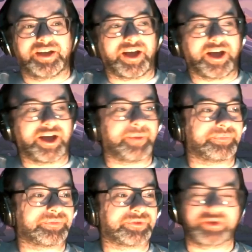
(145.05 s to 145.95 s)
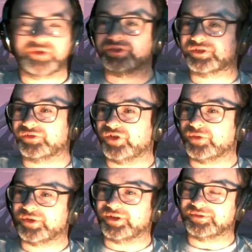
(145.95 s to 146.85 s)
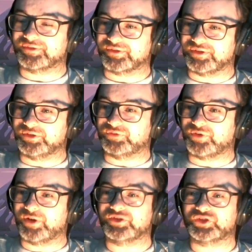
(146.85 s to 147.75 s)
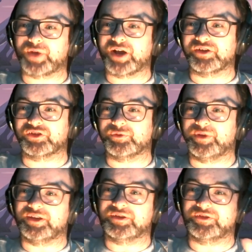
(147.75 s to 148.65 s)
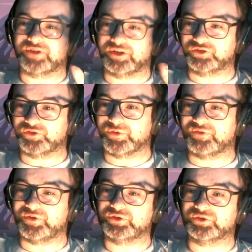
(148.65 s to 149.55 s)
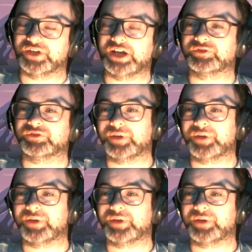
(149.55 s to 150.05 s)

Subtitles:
So this is a film that is very inspiring to me, just from the visual side of it.